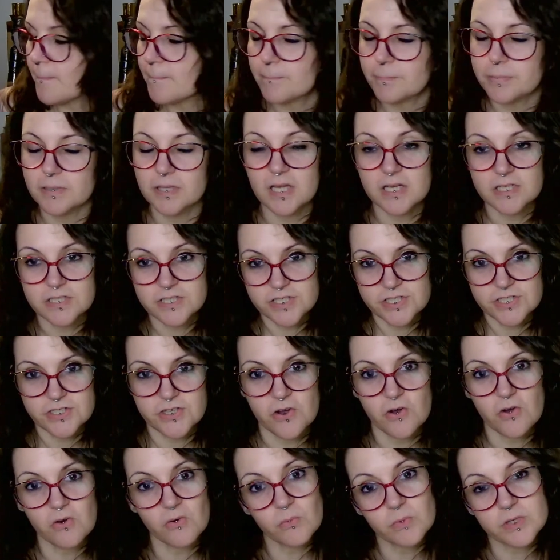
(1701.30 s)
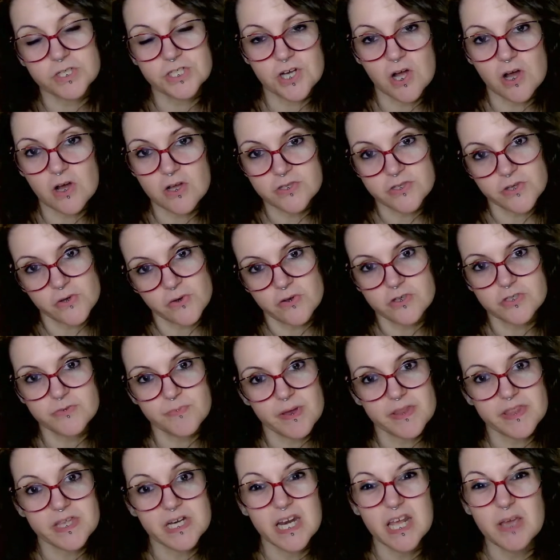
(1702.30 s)
bloodstone, which also goes
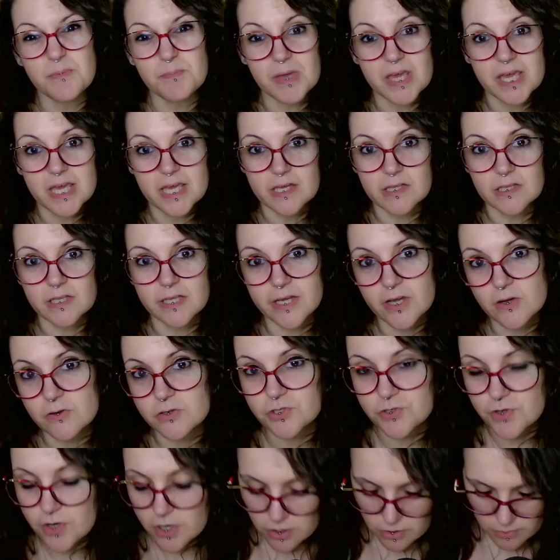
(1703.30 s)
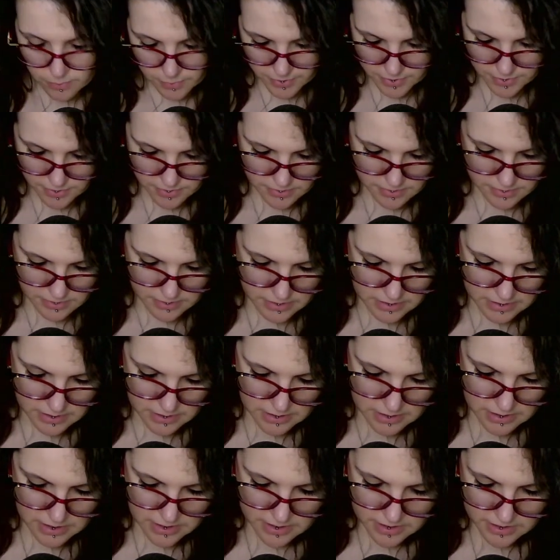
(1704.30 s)
by the name heliotrope.
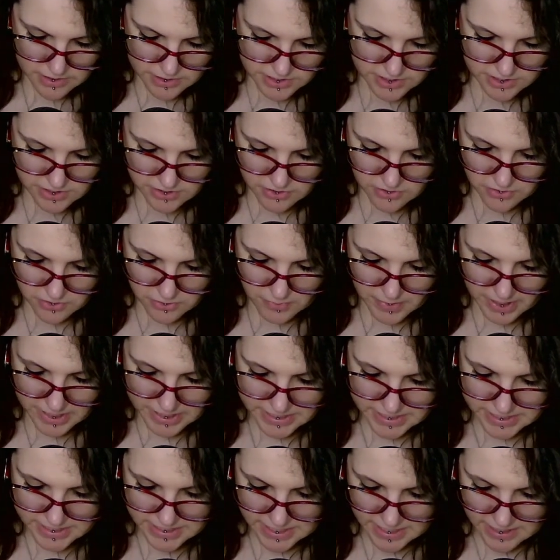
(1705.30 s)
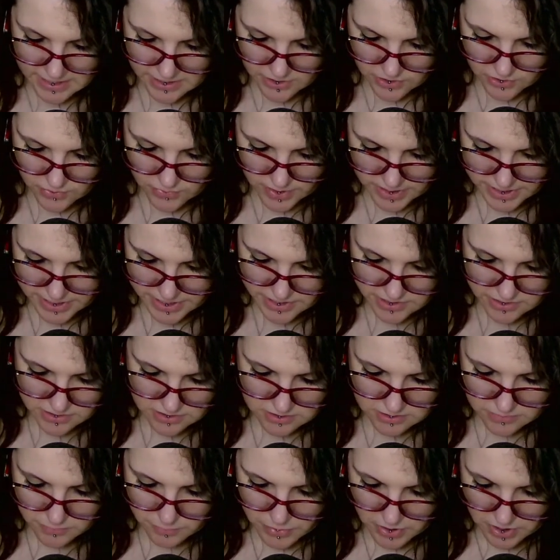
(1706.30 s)
So you might see it in
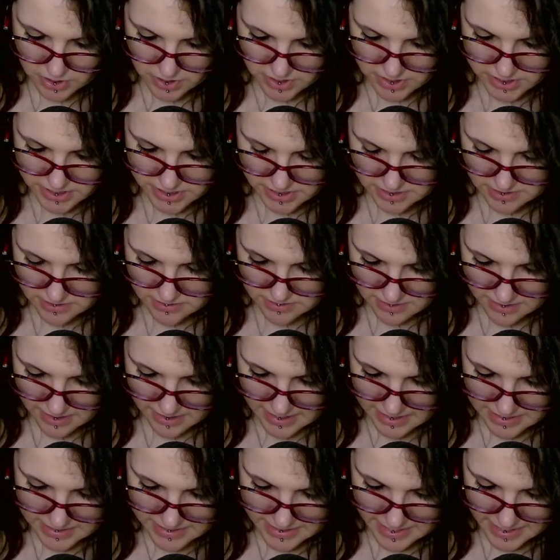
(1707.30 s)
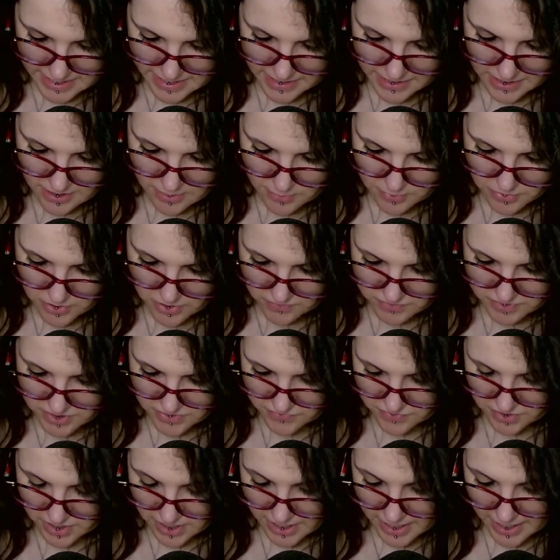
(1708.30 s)
crystal books as any number of
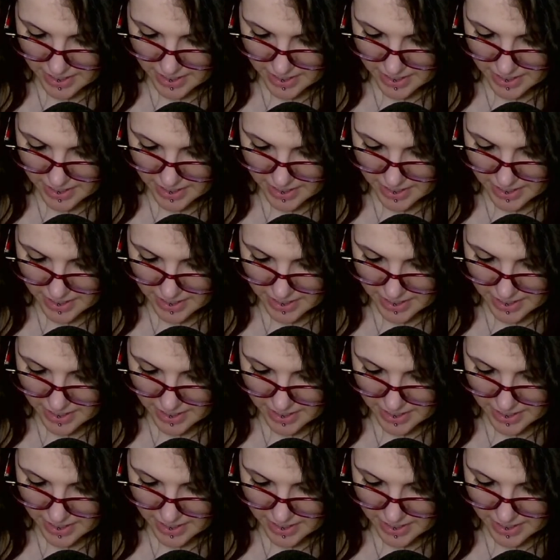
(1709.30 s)
different